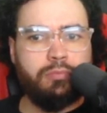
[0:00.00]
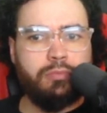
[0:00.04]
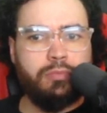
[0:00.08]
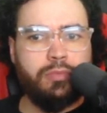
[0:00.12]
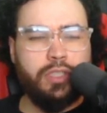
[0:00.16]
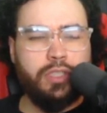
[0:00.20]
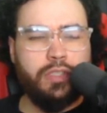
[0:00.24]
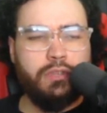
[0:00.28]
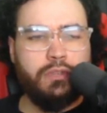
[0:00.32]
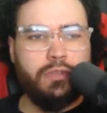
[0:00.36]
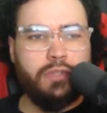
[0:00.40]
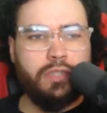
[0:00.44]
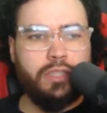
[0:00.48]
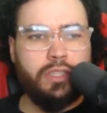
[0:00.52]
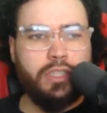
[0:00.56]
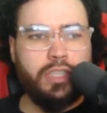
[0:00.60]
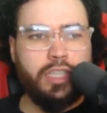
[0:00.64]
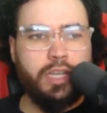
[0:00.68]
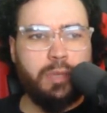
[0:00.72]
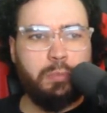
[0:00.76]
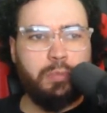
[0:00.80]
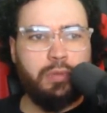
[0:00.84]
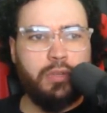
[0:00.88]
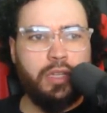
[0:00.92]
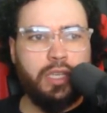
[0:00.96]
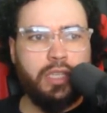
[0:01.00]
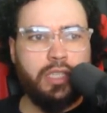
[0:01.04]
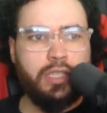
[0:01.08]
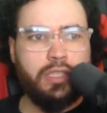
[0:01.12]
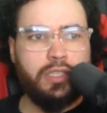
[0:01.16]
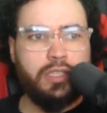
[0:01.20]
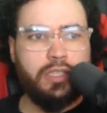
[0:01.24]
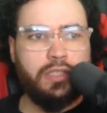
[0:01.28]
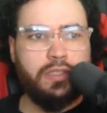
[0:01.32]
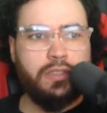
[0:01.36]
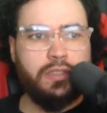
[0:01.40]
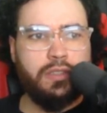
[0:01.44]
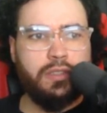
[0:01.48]

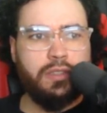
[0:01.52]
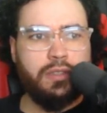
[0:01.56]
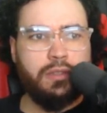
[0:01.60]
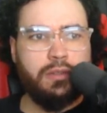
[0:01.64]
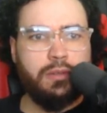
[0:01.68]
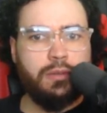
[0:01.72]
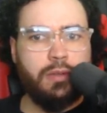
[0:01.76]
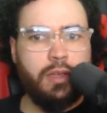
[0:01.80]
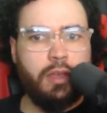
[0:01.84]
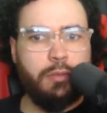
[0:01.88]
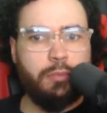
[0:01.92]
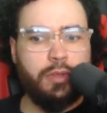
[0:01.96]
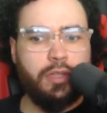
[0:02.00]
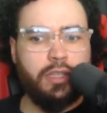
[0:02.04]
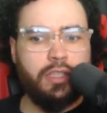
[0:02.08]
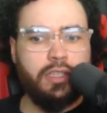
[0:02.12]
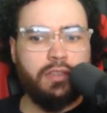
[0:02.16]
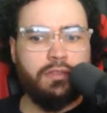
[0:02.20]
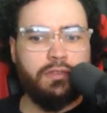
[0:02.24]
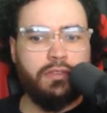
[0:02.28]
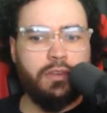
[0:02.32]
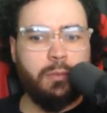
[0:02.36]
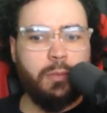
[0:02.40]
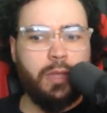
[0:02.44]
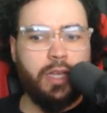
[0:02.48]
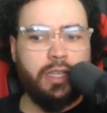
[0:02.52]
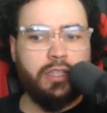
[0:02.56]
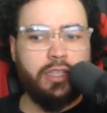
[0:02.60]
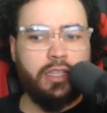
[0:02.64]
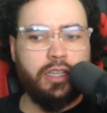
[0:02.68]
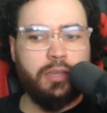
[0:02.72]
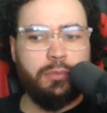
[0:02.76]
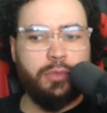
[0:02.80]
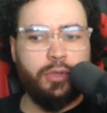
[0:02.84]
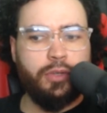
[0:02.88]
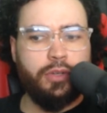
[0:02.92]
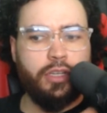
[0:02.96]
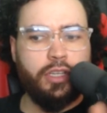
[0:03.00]
templates, I believe, from like the
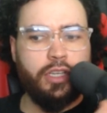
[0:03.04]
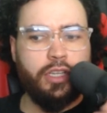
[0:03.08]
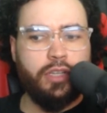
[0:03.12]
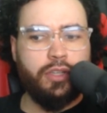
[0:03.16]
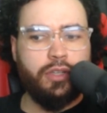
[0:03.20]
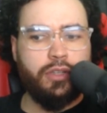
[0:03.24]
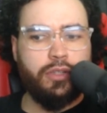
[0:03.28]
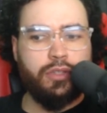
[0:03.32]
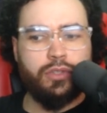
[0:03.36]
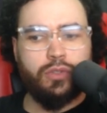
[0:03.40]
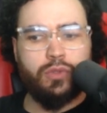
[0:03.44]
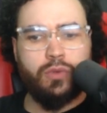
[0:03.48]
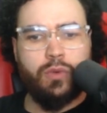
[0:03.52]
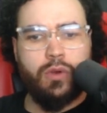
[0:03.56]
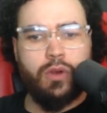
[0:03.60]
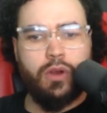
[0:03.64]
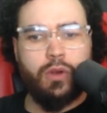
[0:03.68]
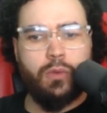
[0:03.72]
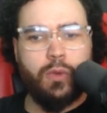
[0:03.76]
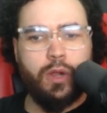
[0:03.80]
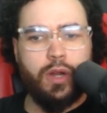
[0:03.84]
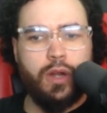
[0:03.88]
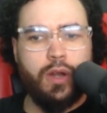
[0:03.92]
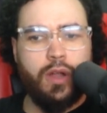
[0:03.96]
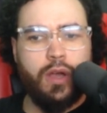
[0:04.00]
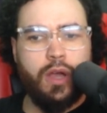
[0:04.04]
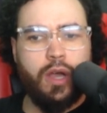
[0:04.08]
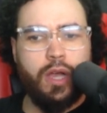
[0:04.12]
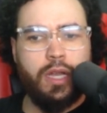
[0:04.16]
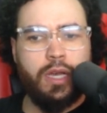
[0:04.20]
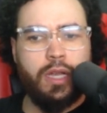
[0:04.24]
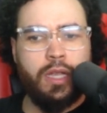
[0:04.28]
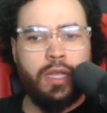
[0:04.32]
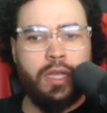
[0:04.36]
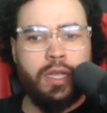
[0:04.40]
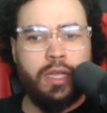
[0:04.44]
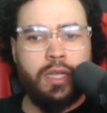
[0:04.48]
community or the store or whatnot.